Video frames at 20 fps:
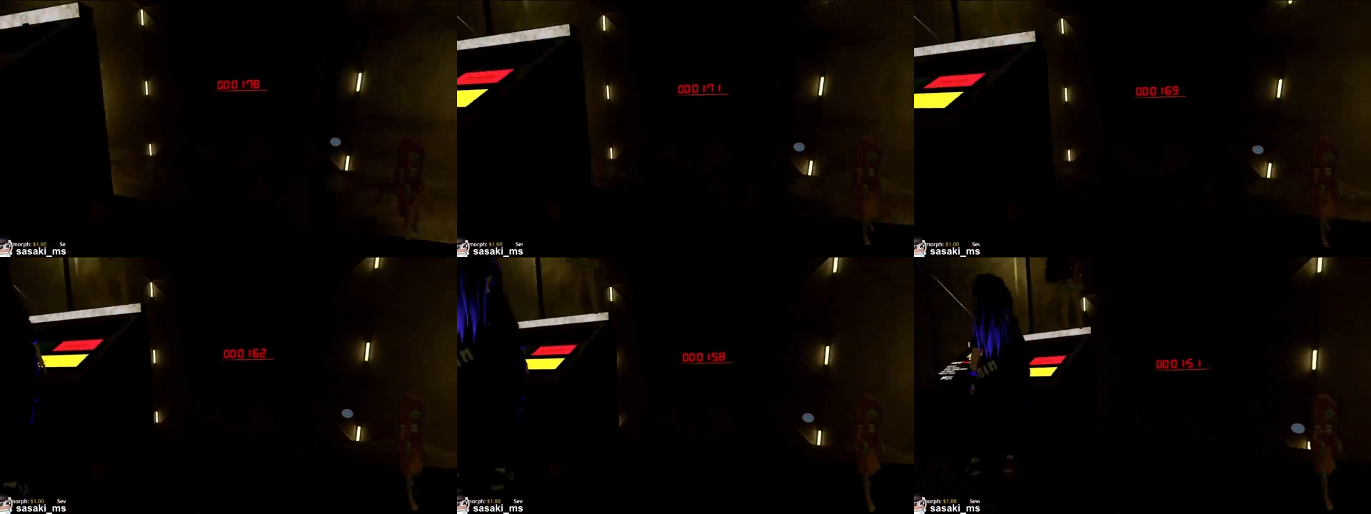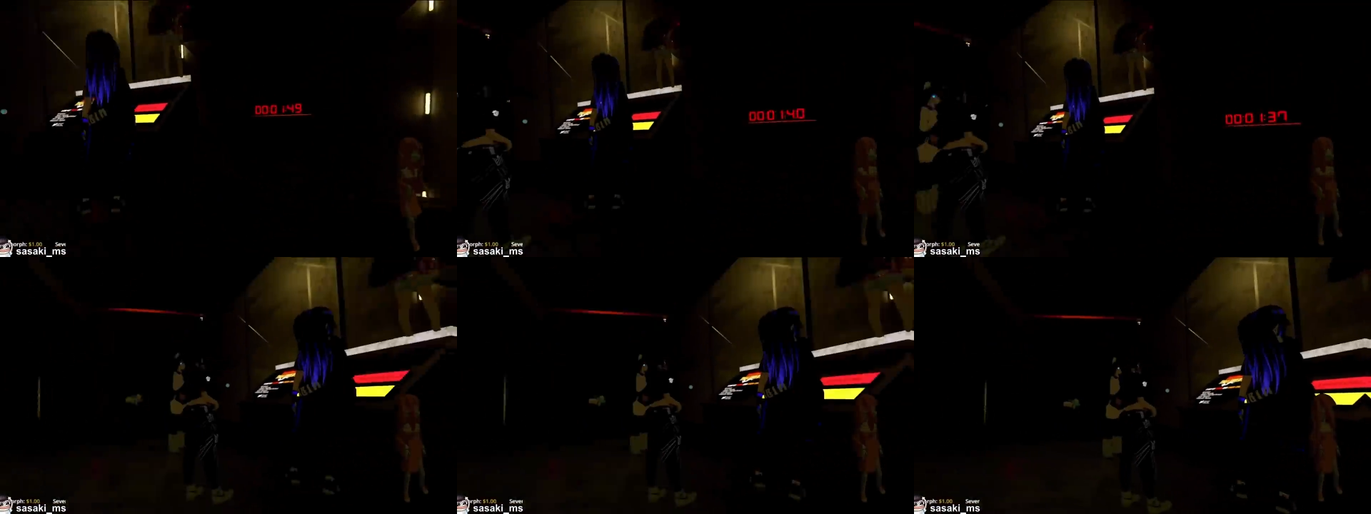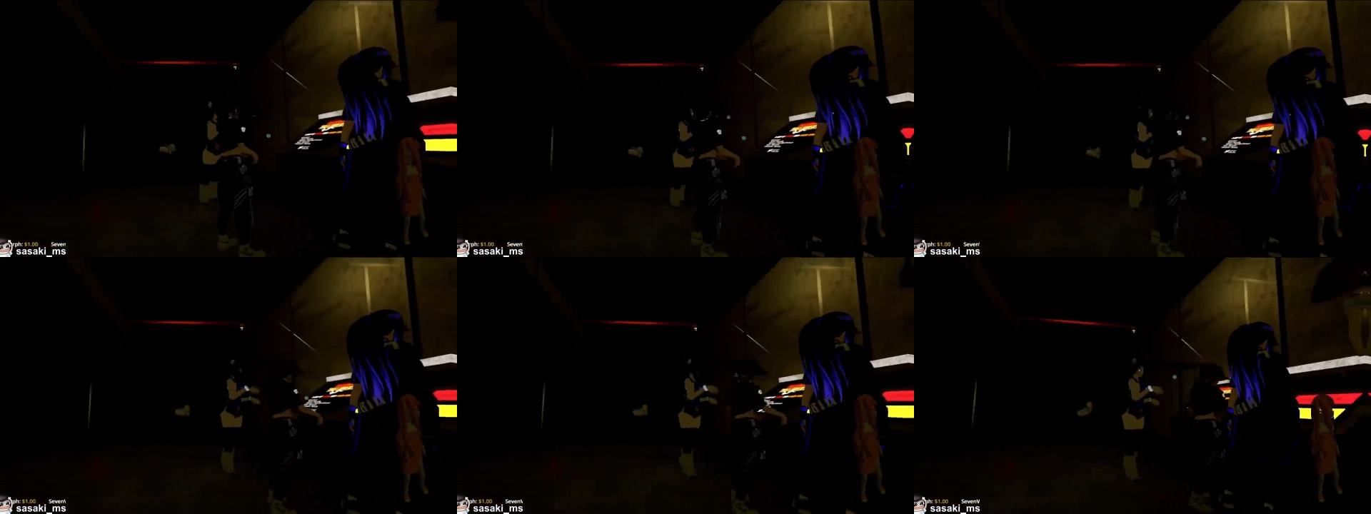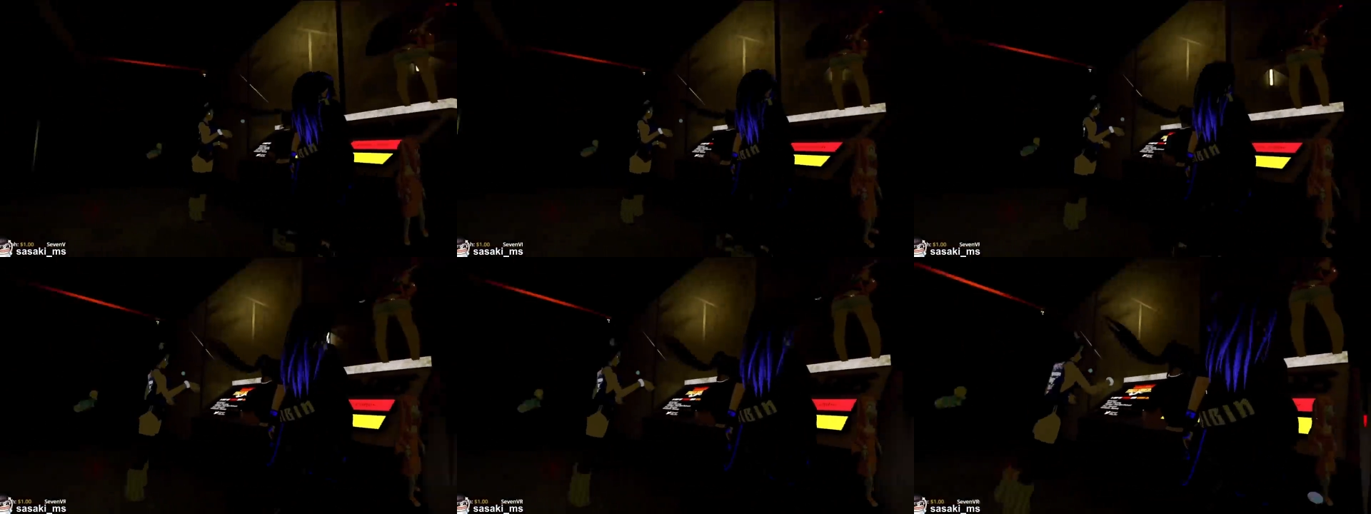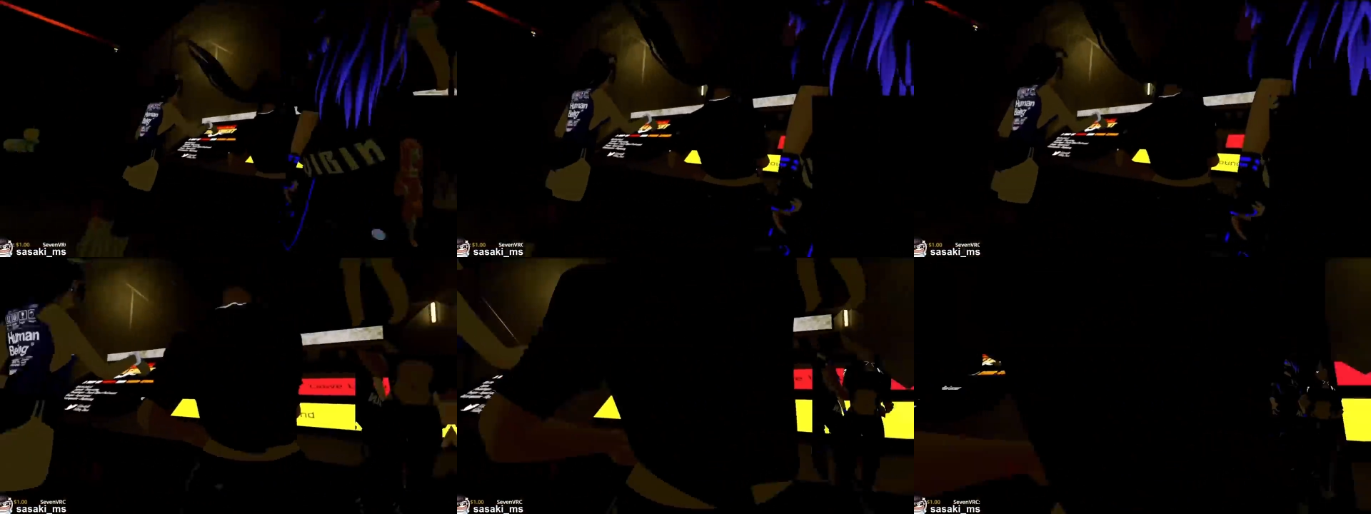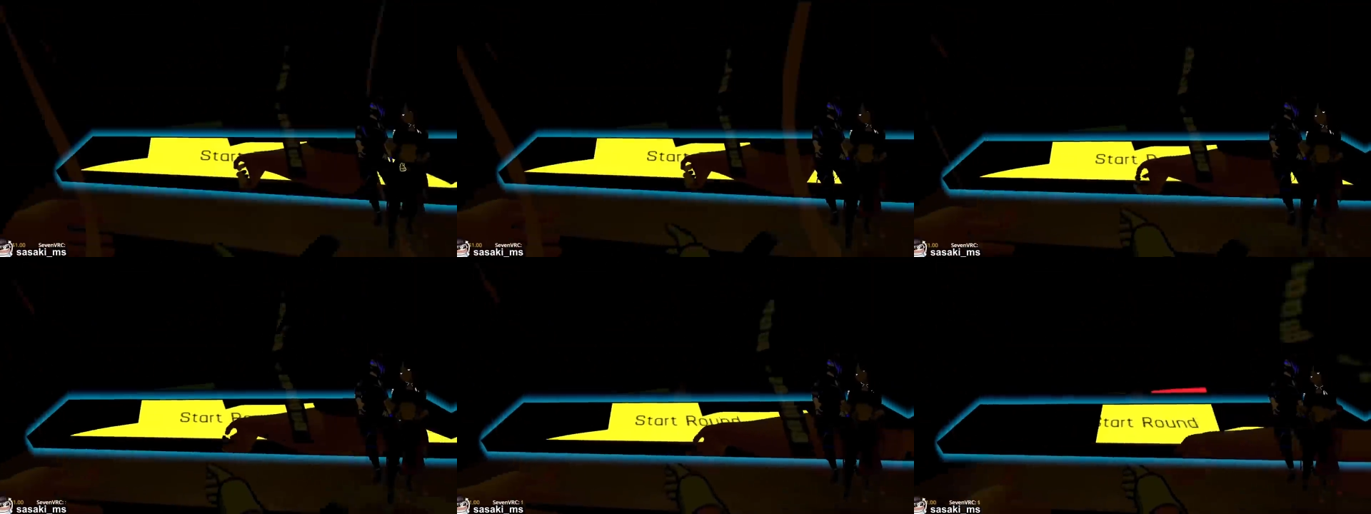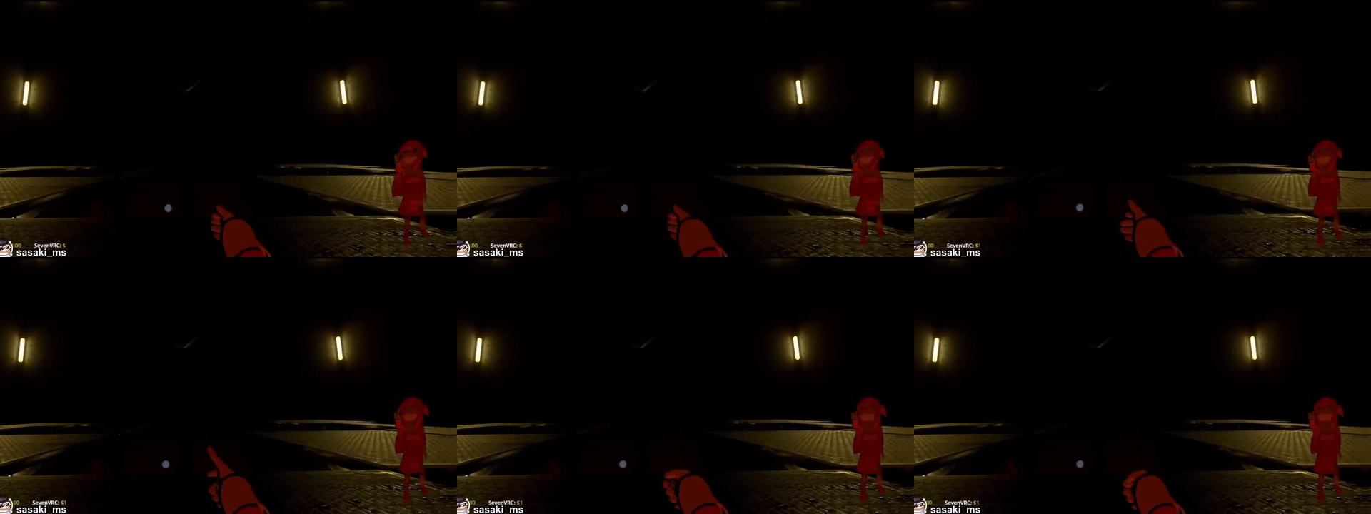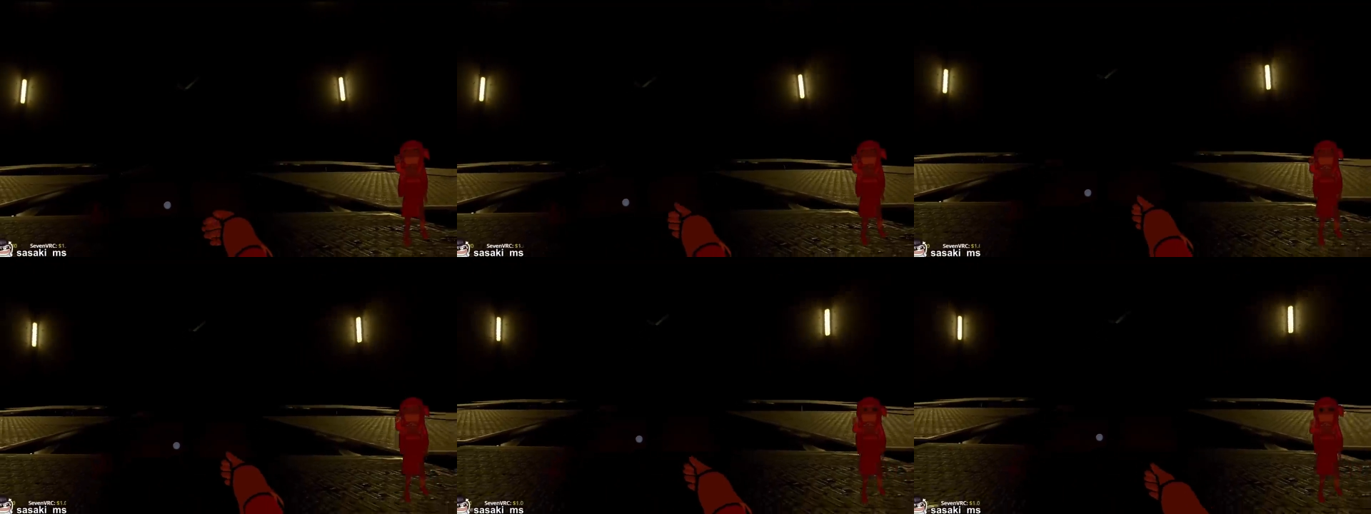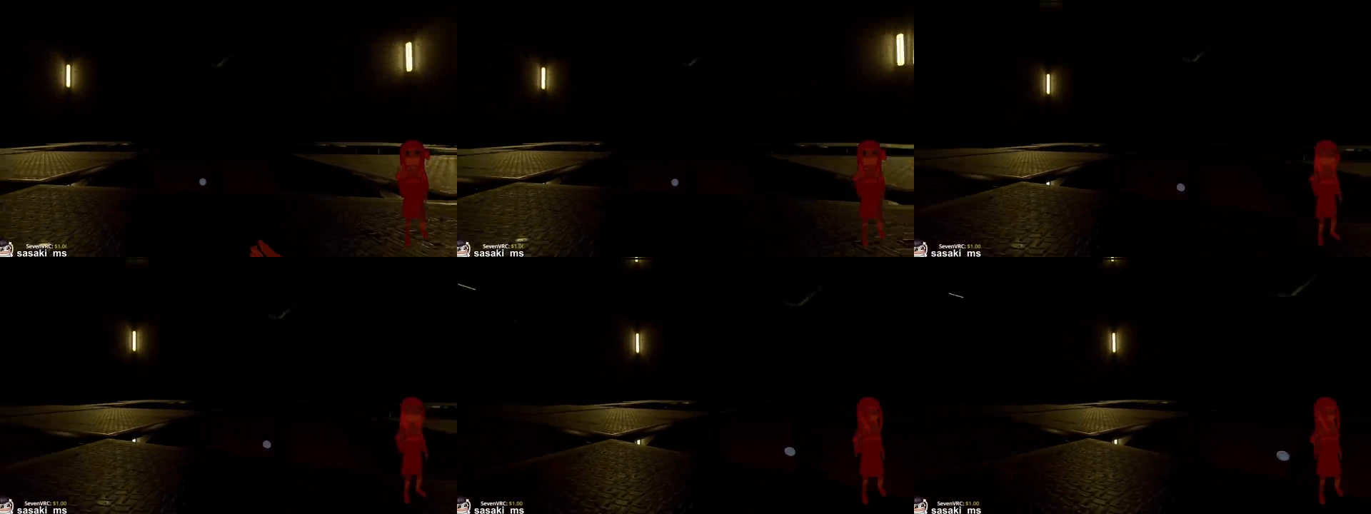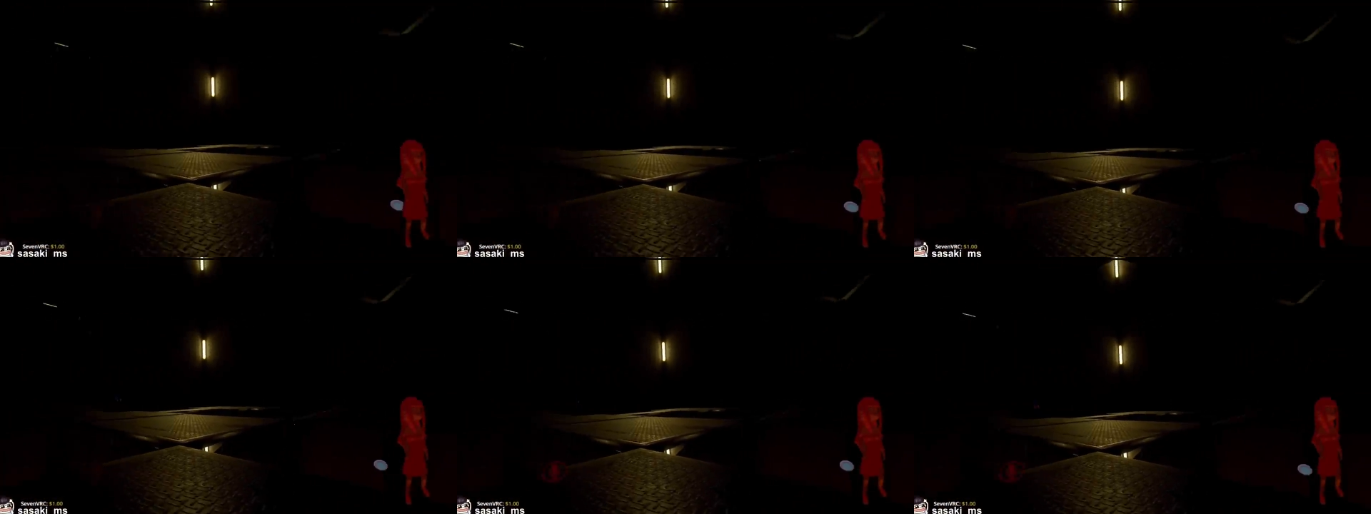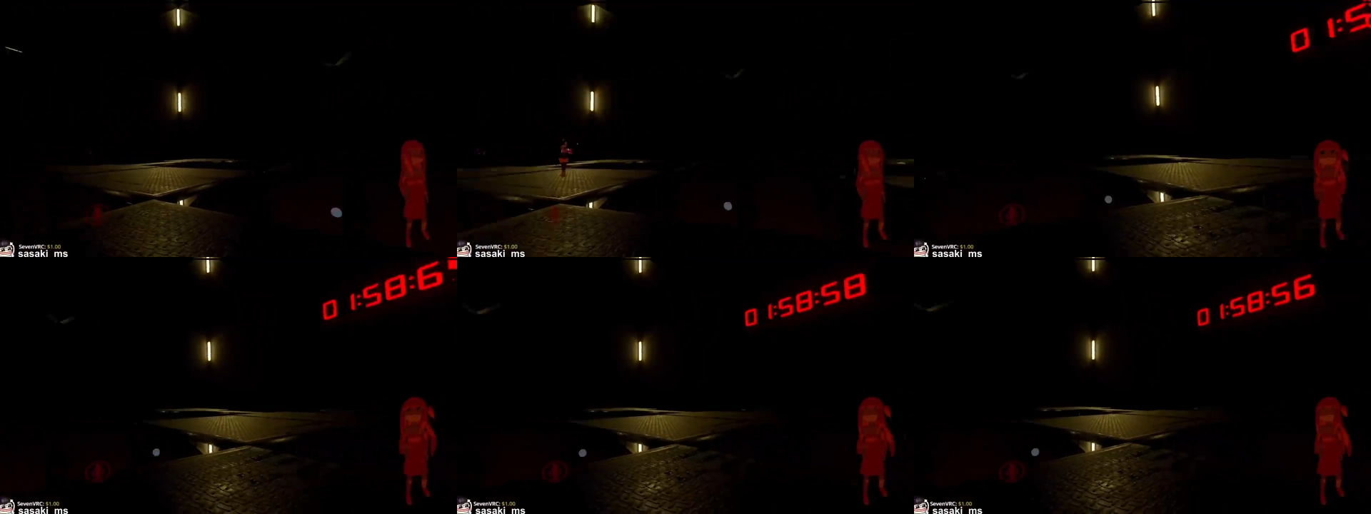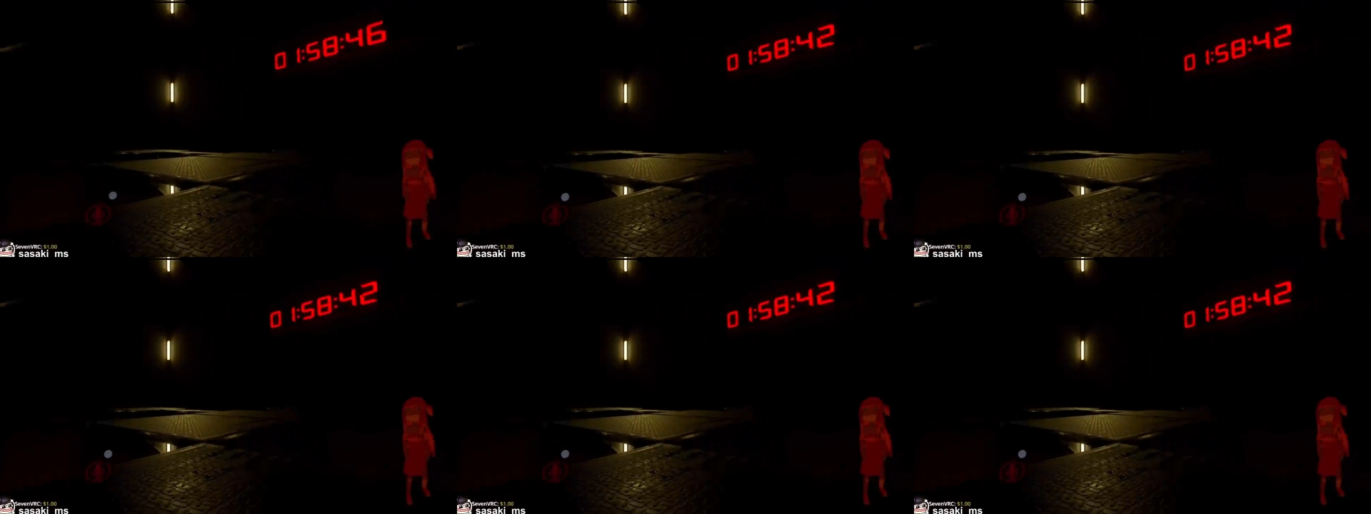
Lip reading: (no speaker visible)